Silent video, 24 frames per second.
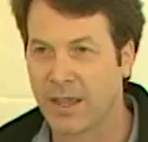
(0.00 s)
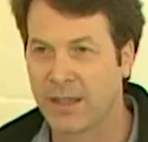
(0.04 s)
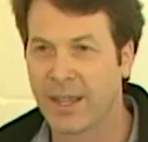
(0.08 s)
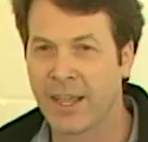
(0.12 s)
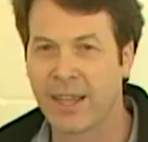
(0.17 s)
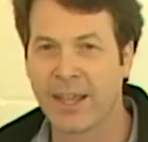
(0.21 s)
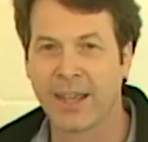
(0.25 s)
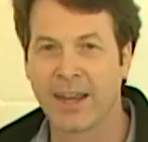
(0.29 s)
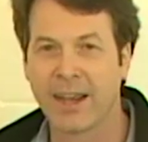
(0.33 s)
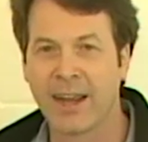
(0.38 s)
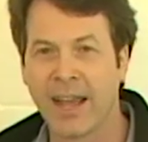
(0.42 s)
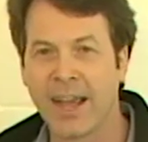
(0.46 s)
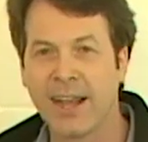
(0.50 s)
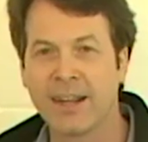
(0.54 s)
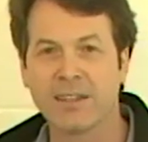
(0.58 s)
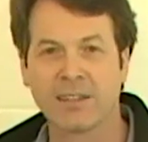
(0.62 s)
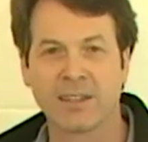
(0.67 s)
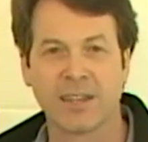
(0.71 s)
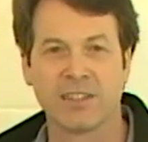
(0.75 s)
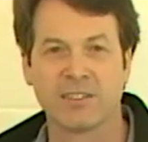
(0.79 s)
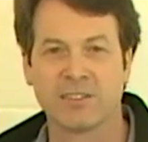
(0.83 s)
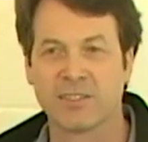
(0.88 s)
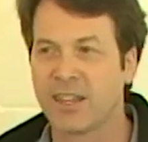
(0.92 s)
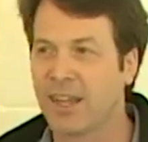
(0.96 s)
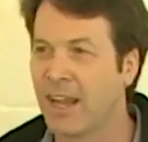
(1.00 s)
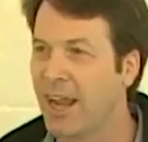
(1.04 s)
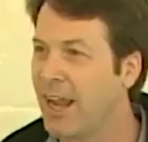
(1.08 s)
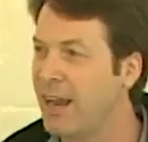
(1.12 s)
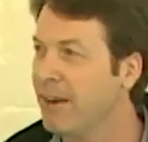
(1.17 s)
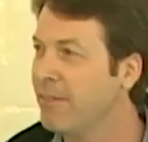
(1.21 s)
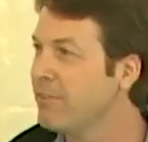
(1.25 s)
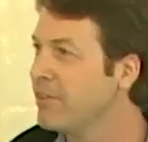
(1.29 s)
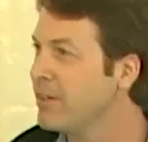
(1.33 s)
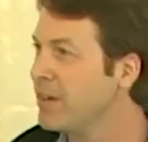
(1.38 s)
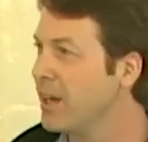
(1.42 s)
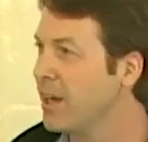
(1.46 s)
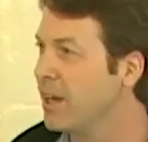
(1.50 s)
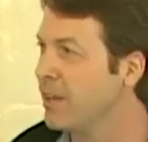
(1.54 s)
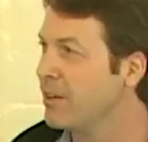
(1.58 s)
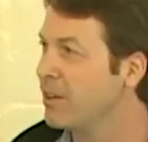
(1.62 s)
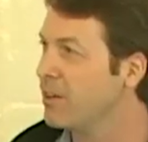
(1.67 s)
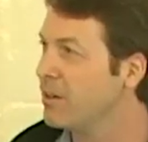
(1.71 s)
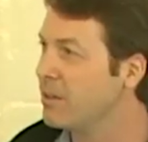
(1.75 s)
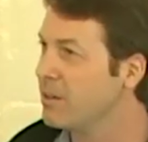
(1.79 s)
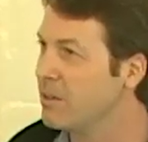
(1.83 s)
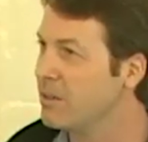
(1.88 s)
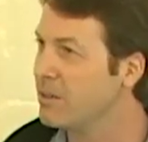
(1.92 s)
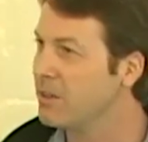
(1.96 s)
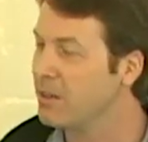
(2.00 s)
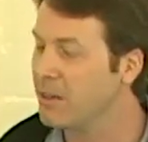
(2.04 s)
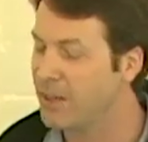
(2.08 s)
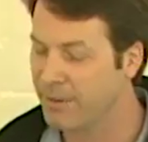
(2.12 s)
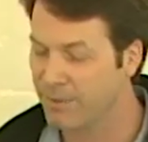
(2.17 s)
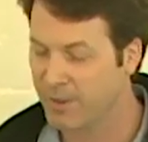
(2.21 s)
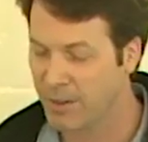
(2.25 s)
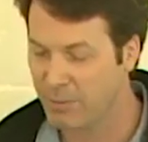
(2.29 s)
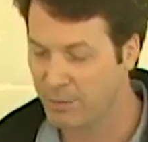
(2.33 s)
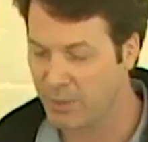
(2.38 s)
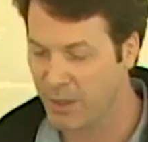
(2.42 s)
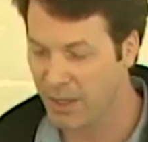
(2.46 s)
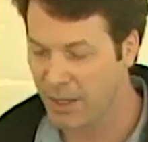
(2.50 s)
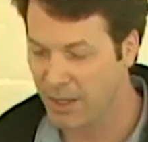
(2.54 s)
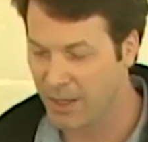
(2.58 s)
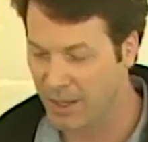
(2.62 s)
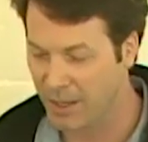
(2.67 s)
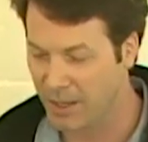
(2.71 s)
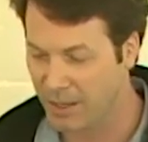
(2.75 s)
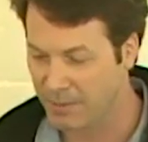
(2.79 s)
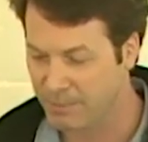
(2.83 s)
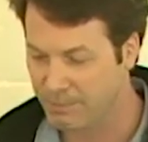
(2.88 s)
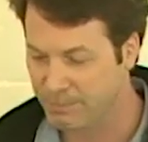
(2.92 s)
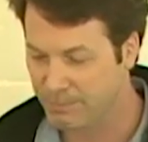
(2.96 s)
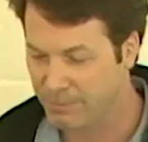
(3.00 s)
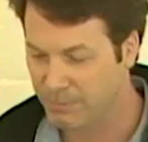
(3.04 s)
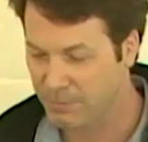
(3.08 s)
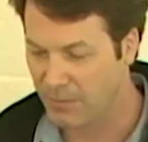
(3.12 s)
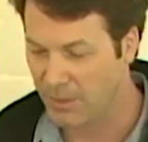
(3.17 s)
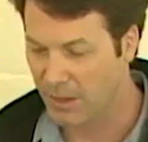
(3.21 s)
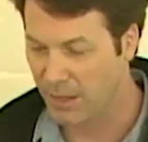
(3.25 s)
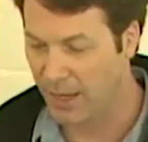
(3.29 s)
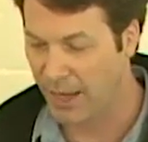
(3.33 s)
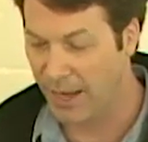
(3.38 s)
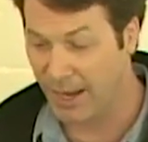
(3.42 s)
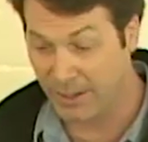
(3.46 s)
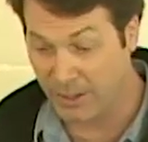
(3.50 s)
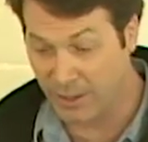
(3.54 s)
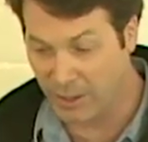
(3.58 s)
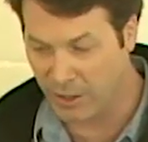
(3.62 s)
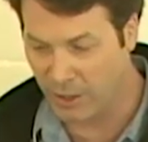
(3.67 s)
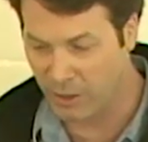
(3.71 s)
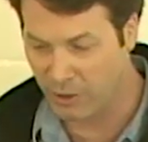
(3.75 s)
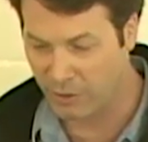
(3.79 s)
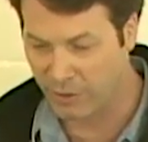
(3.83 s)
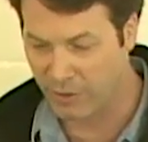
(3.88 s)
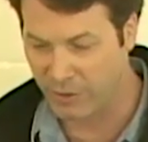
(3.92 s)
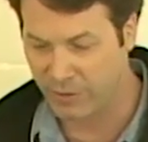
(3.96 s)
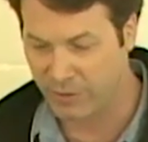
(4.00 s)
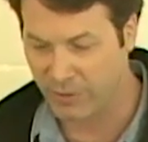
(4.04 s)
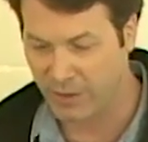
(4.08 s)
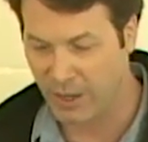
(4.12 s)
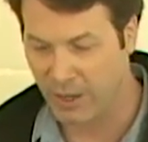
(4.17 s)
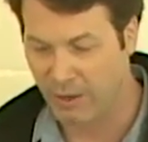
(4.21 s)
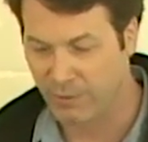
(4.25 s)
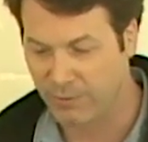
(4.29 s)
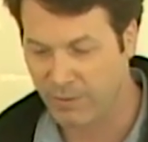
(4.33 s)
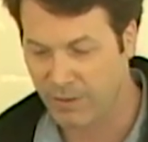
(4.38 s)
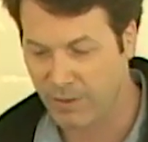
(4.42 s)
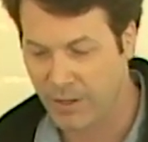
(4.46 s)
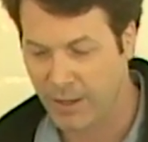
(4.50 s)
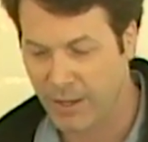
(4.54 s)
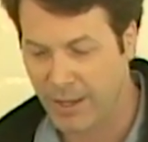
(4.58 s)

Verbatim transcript: and they connect us to every other living being and to the earth itself.